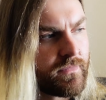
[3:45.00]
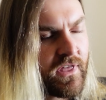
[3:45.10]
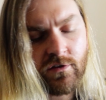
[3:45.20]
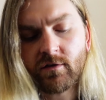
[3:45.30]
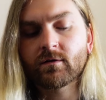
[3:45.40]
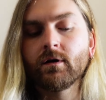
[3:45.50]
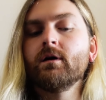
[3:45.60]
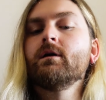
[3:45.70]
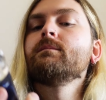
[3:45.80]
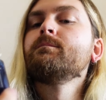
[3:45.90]

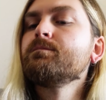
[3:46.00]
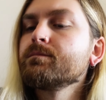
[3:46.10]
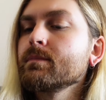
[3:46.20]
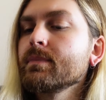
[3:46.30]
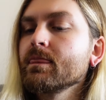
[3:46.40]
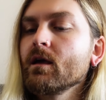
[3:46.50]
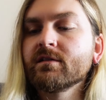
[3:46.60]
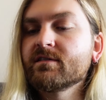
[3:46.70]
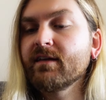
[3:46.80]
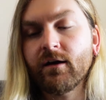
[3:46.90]

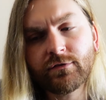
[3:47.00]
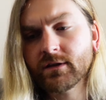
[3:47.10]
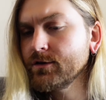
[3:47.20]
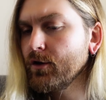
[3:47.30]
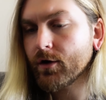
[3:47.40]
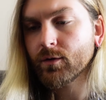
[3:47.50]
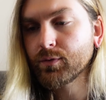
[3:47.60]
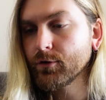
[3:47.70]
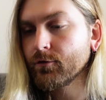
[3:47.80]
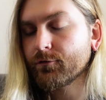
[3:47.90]
It's definitely not a
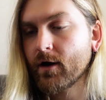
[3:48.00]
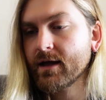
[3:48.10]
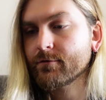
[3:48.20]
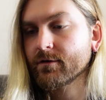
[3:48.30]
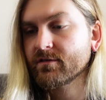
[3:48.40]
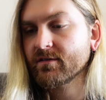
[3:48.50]
blue fragrance.